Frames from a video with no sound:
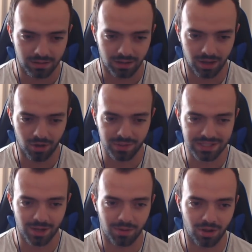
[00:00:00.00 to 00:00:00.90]
Oh, he's
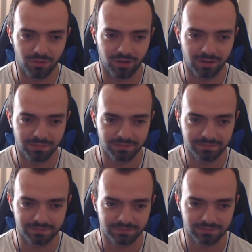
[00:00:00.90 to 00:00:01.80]
coming over.
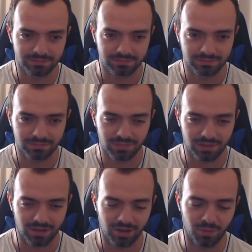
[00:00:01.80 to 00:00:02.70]

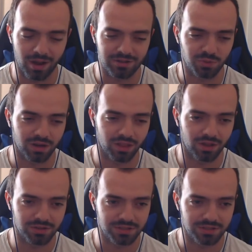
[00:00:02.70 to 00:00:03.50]
Oh wow, he's one of those.